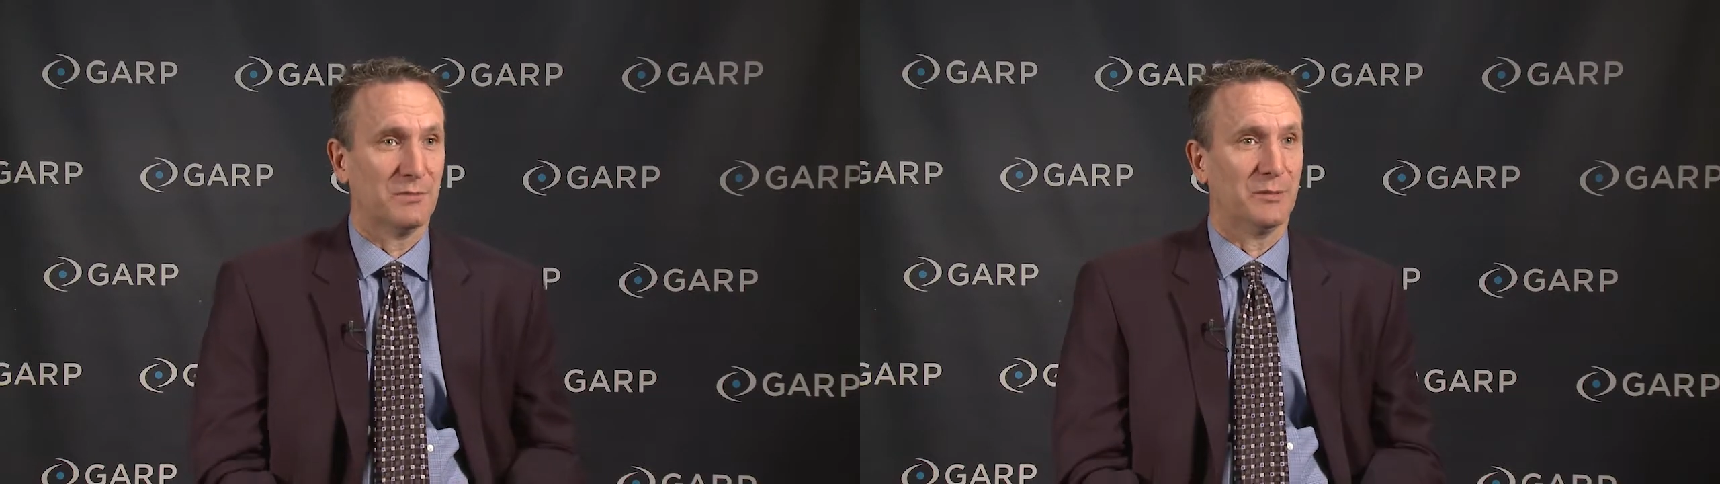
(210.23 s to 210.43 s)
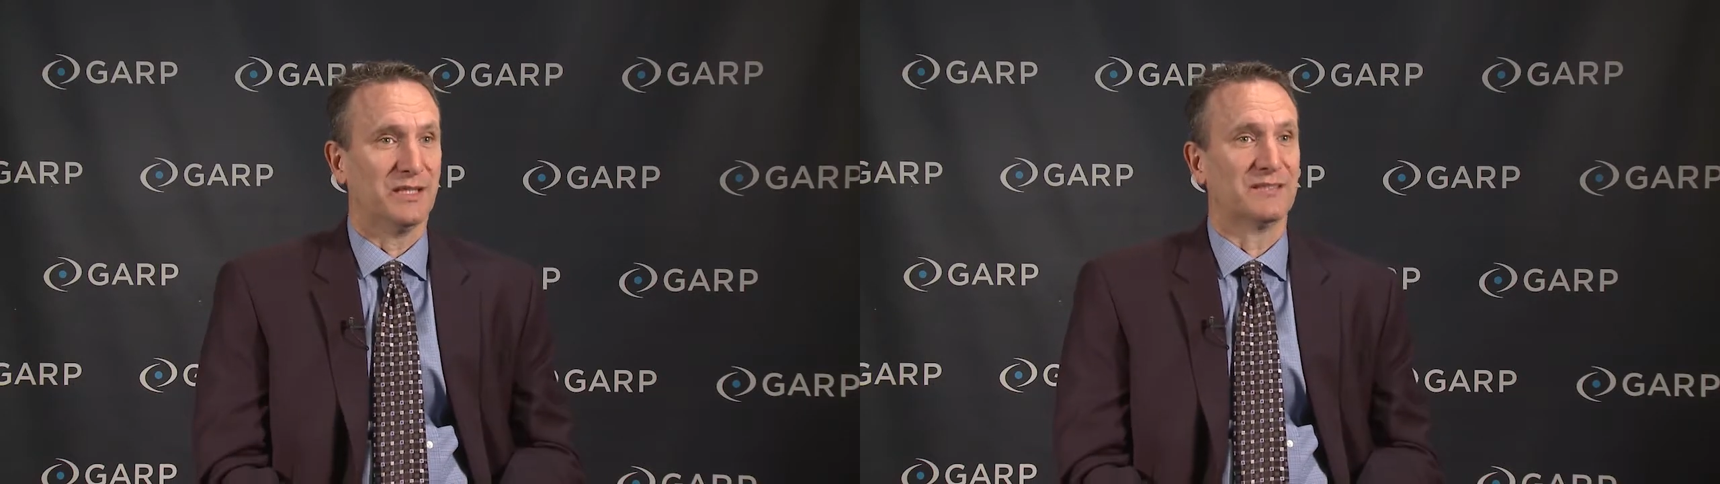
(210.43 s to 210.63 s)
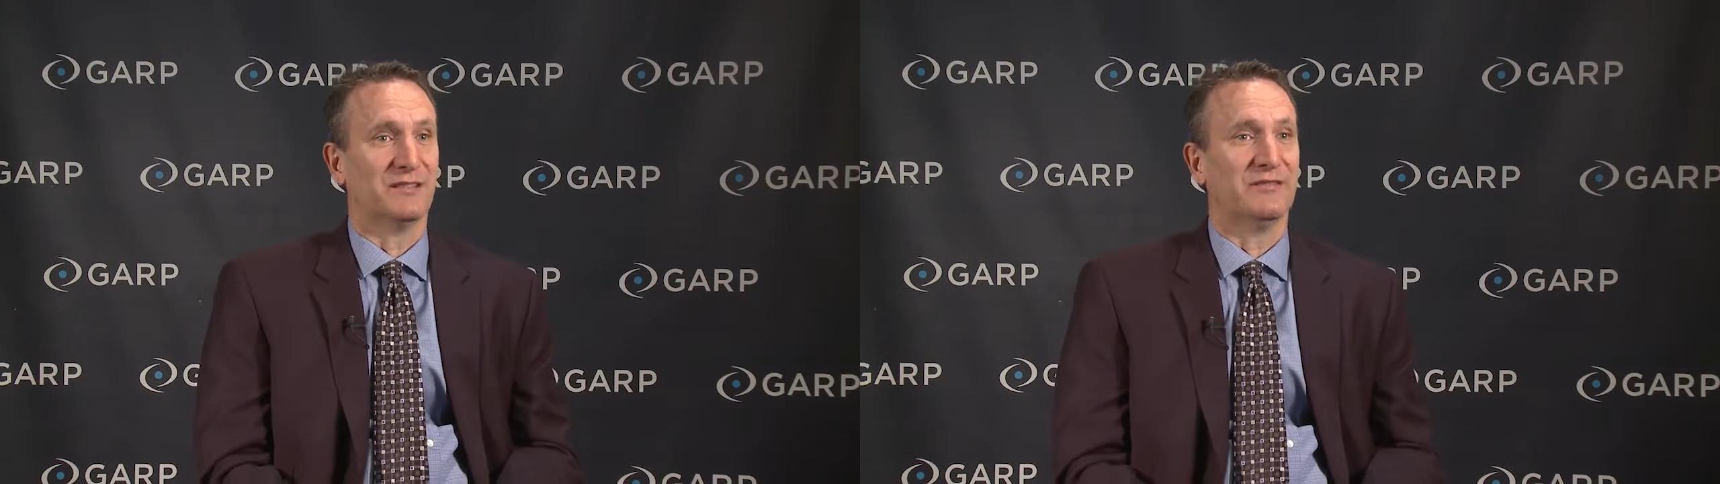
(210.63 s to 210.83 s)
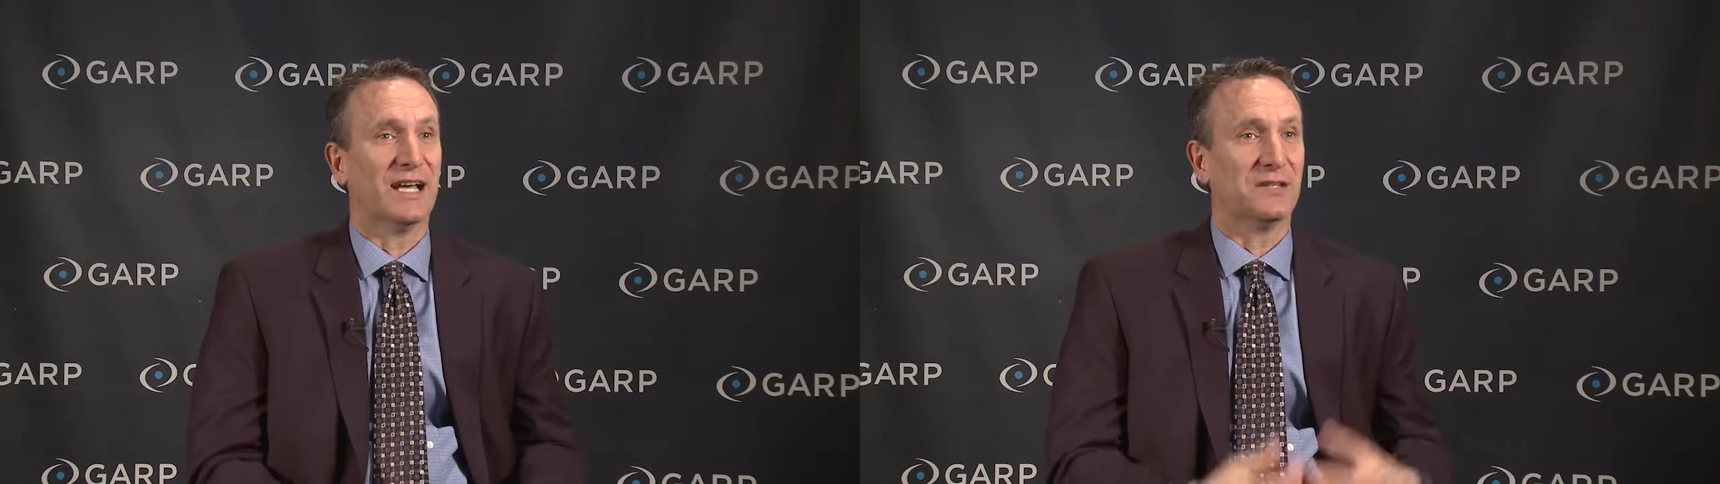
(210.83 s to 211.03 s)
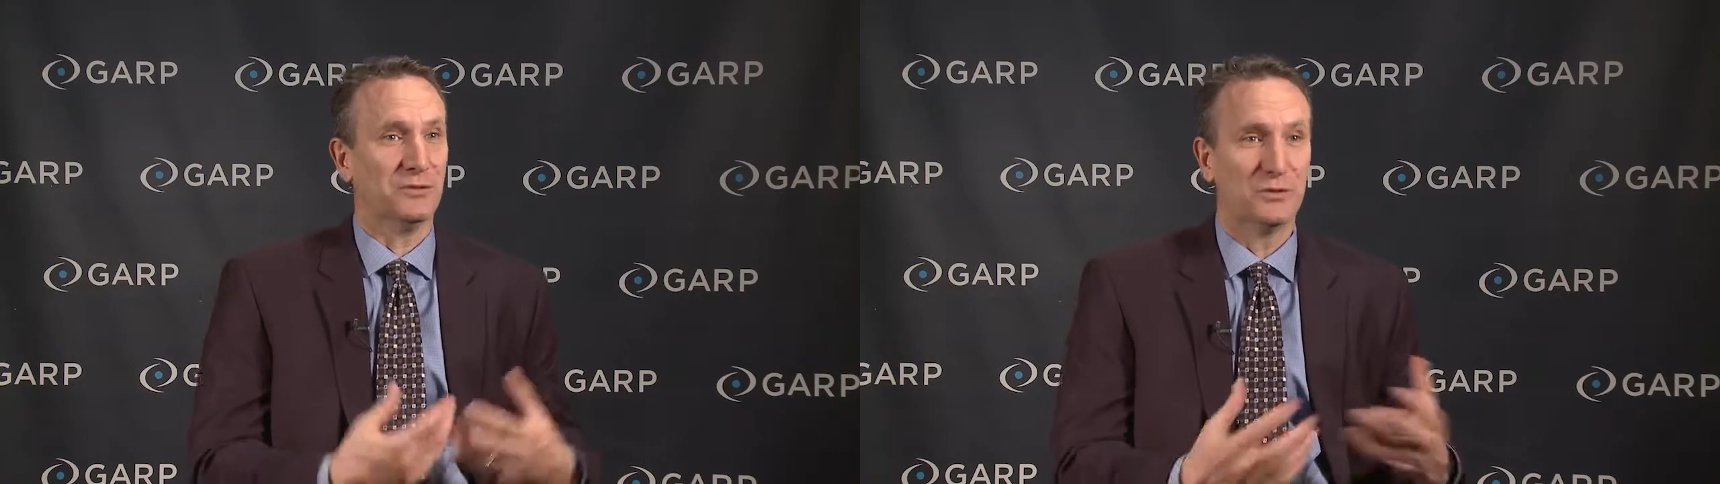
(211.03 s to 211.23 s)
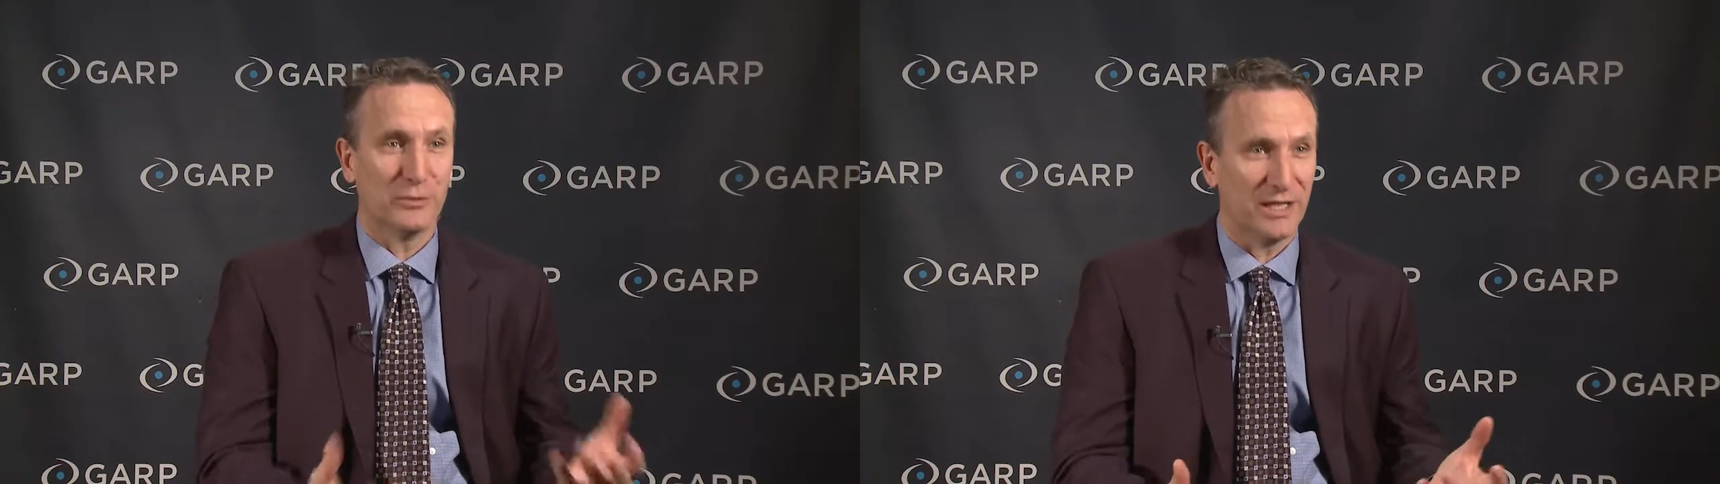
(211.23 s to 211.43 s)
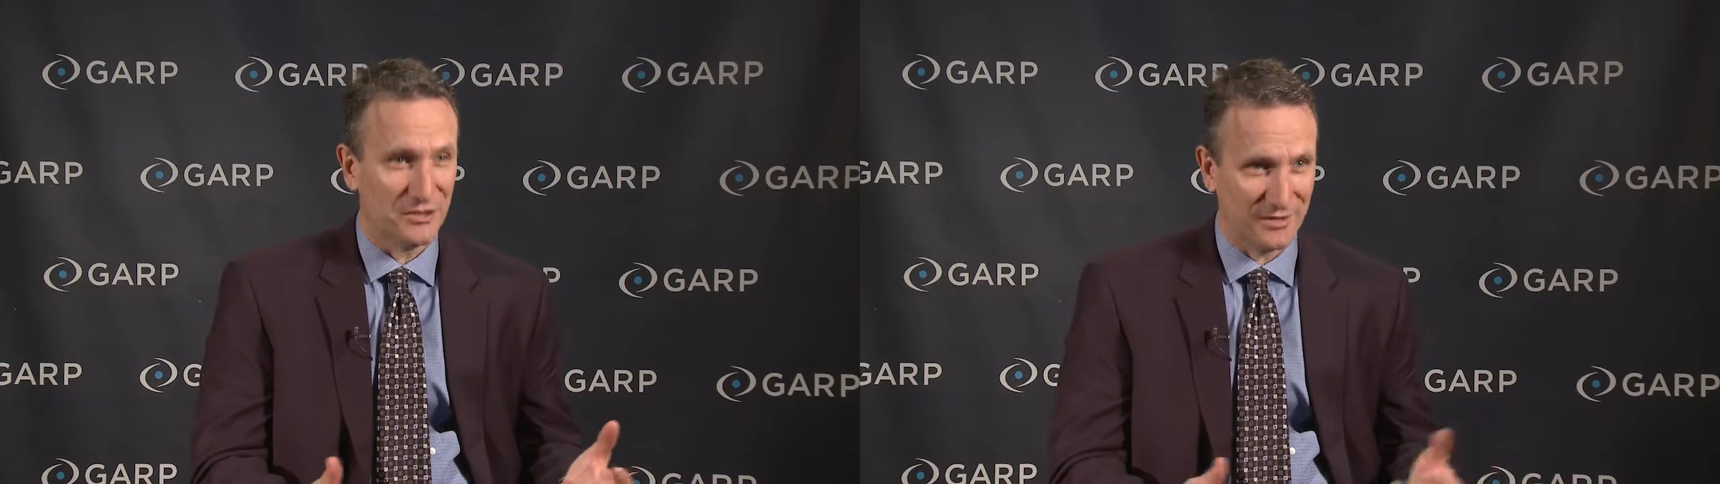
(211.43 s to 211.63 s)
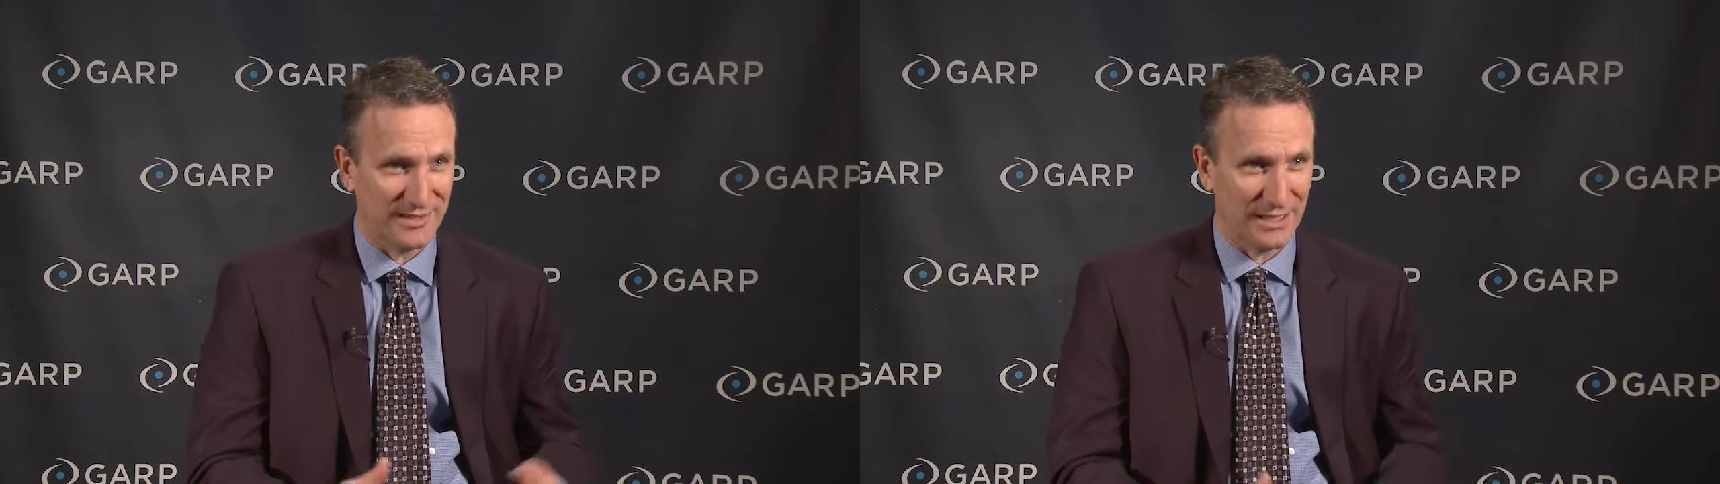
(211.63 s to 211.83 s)
Maybe it's the value
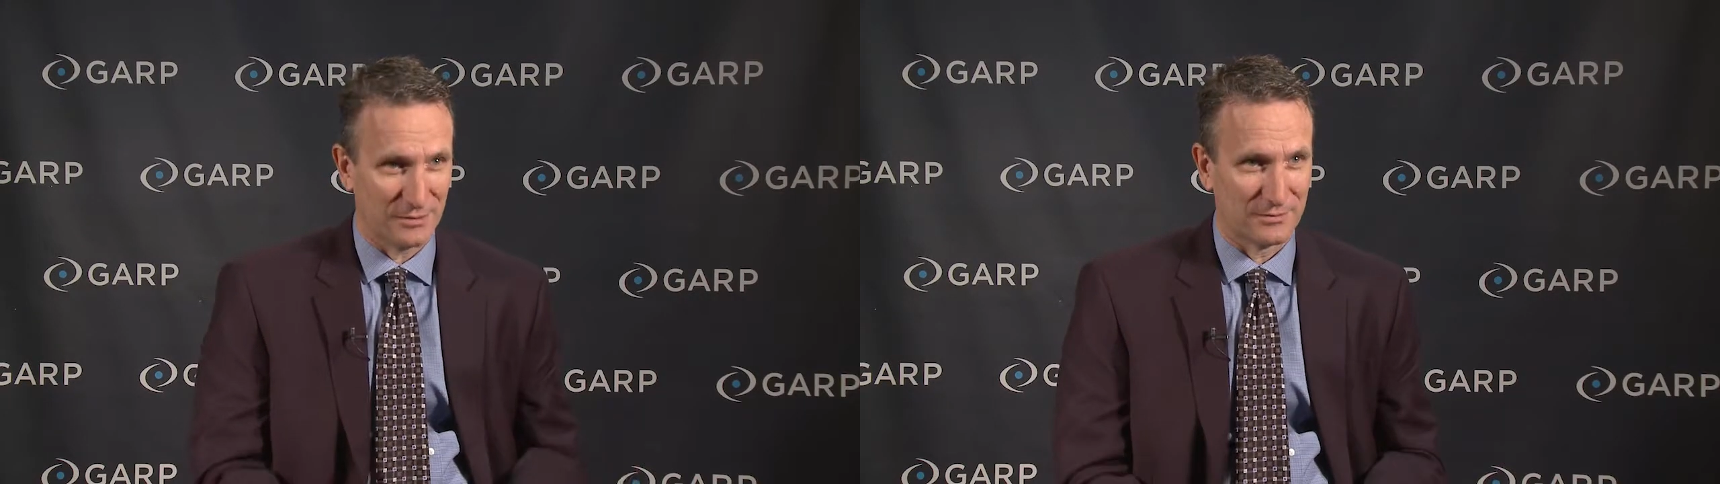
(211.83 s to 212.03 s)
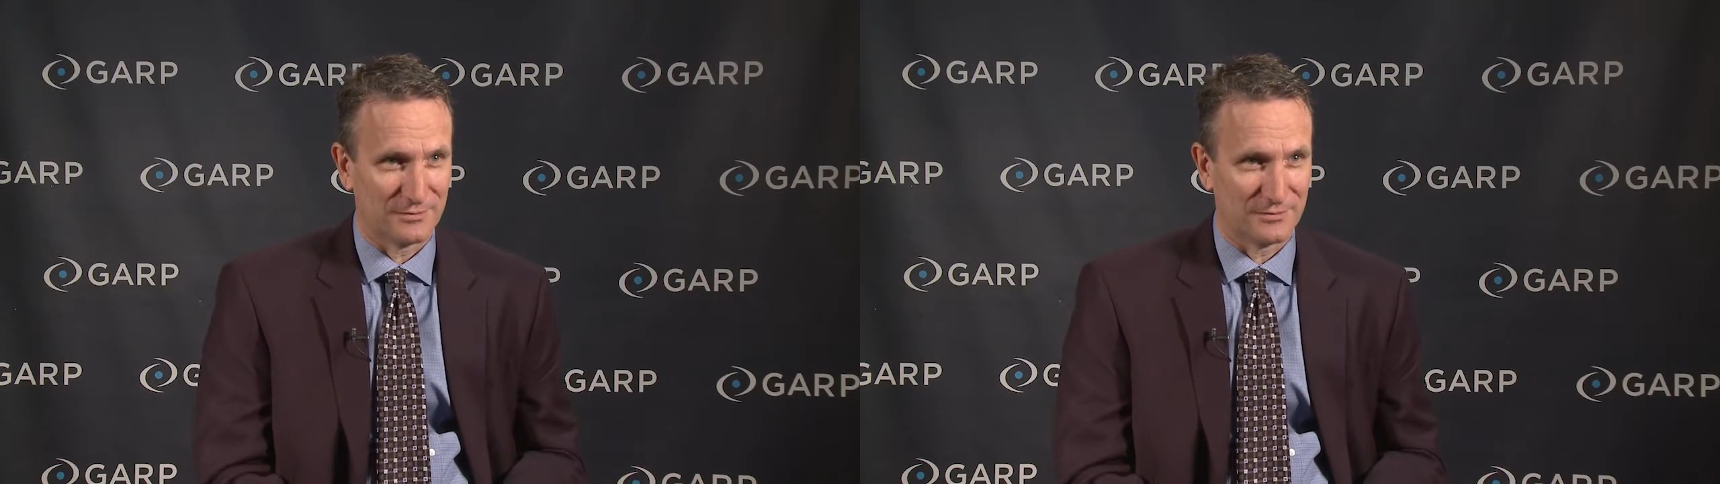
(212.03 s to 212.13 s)
creation center,